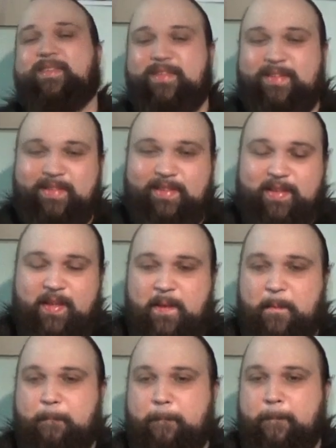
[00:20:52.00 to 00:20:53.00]
right
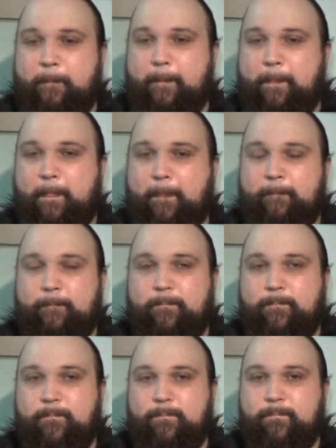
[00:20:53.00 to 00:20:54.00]
um
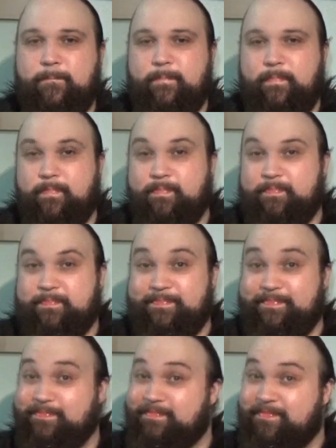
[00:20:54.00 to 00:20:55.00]
let's see
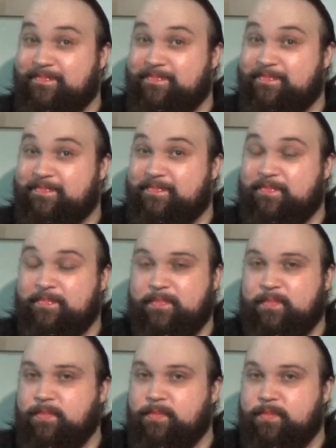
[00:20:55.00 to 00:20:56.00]

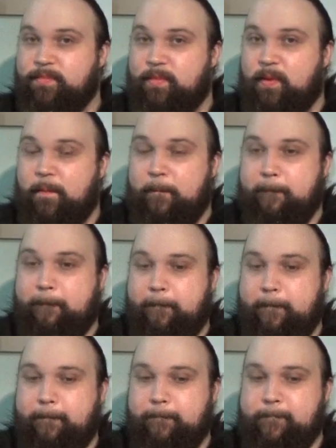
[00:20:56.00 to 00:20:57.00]
you said that your
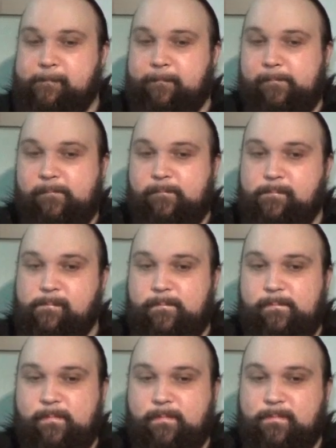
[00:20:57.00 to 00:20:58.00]
dream cosplay was
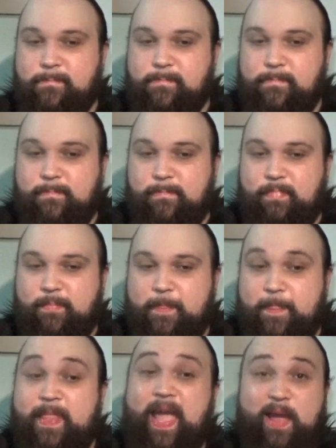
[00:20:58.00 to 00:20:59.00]
Bowser, like a
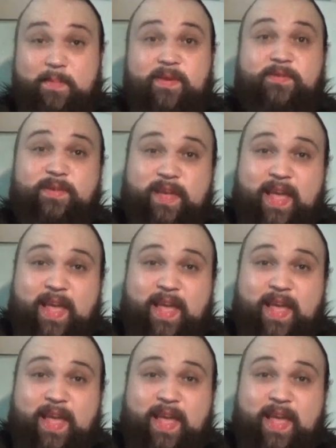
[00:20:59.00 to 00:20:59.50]
full-on Bowser.